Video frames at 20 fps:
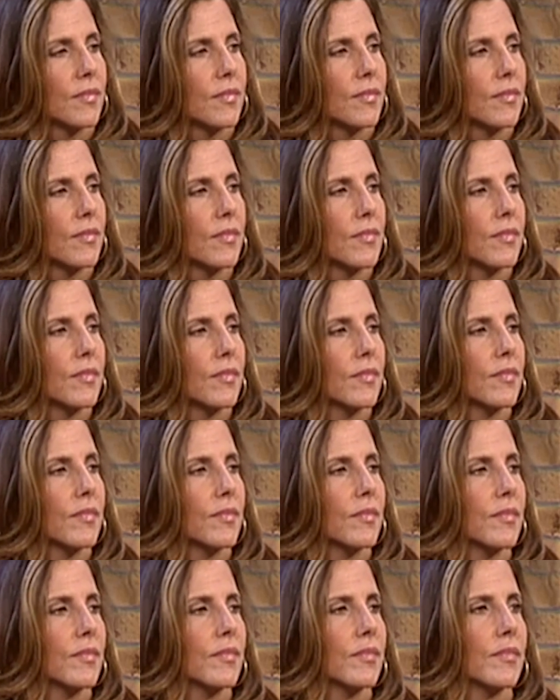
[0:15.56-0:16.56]

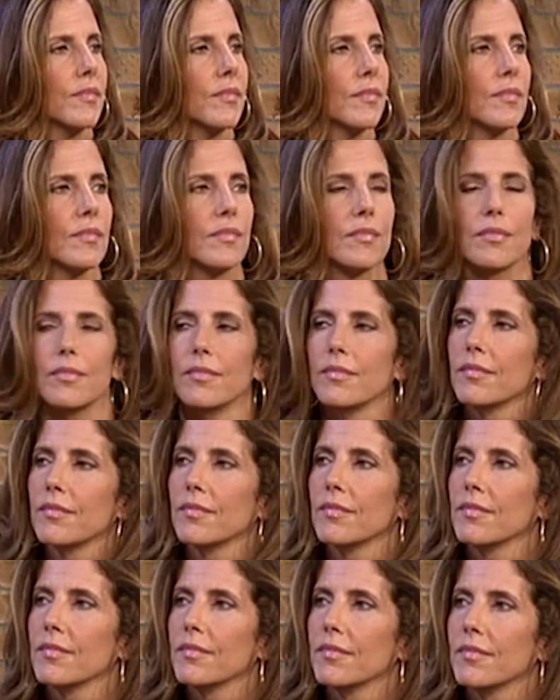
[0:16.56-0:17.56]

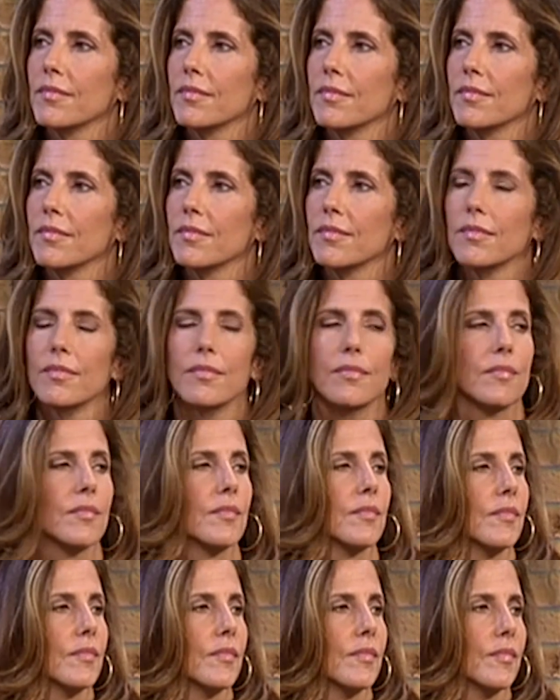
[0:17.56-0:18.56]

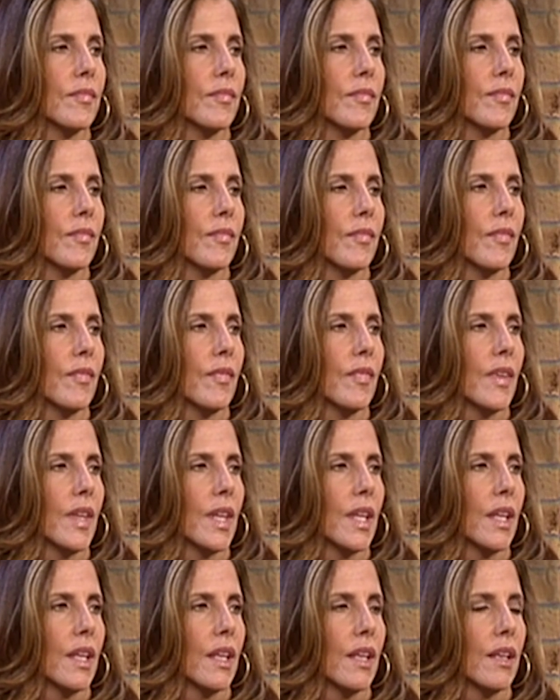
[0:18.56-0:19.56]
[no speech]